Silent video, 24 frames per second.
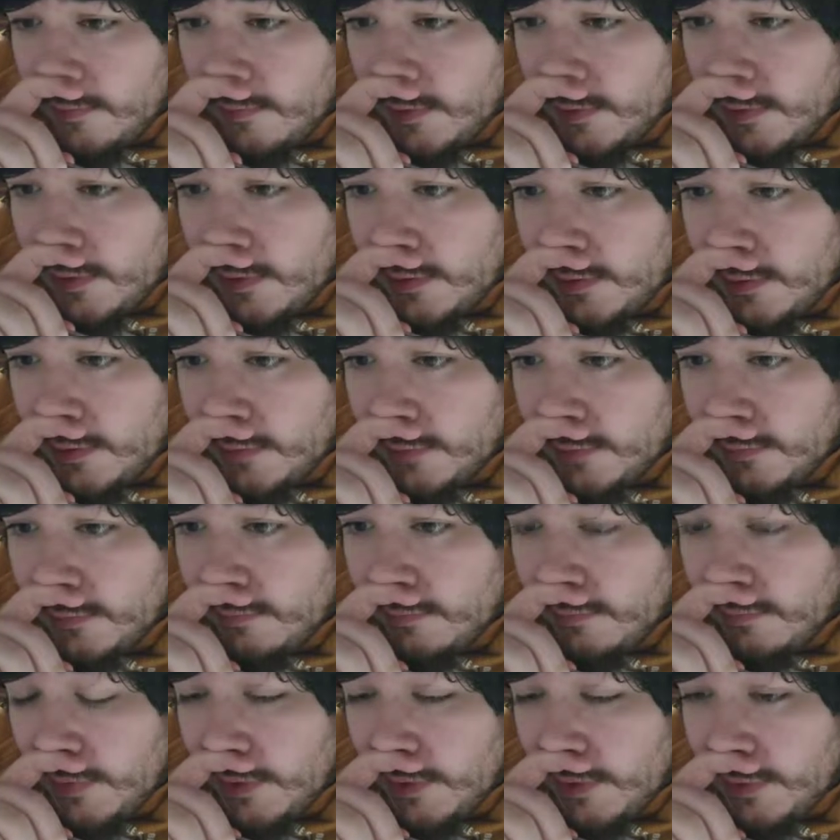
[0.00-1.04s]
Lace,
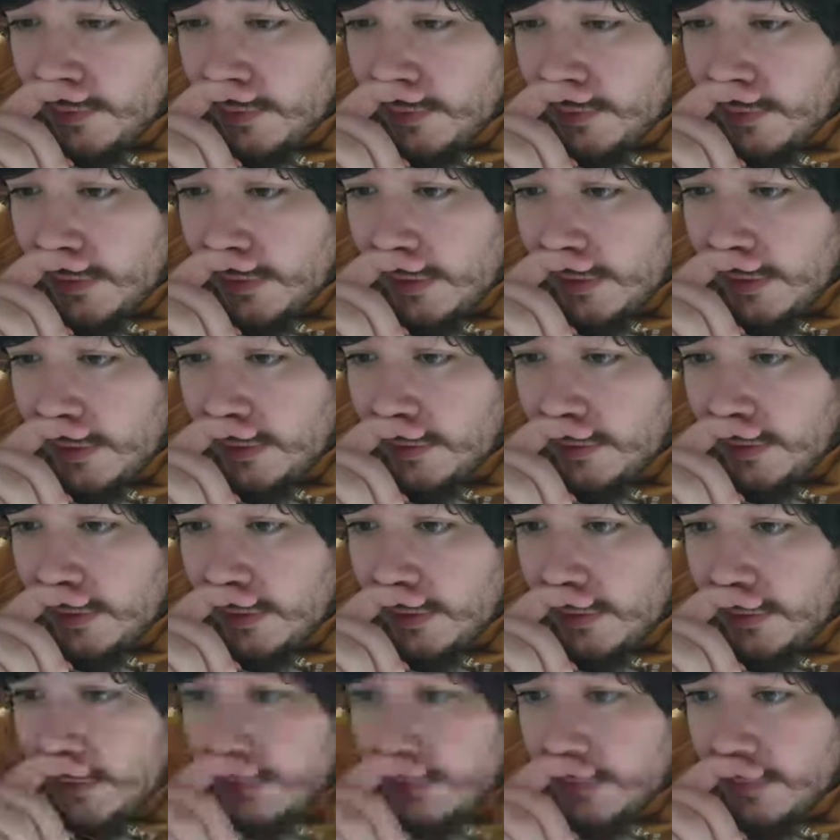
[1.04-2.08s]
mace, gaze,
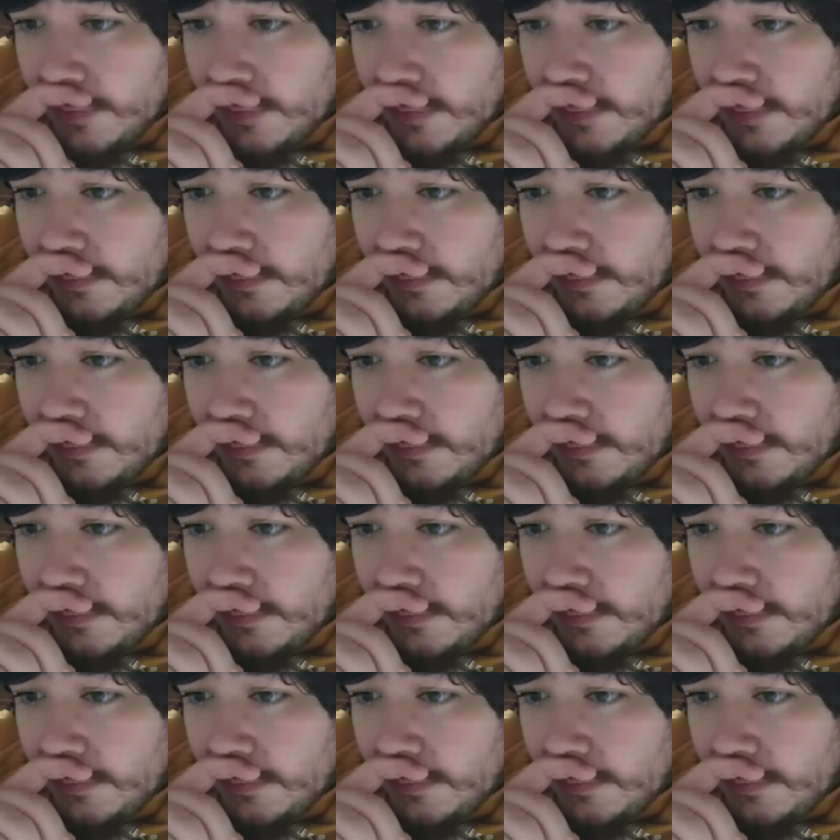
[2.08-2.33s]
dace,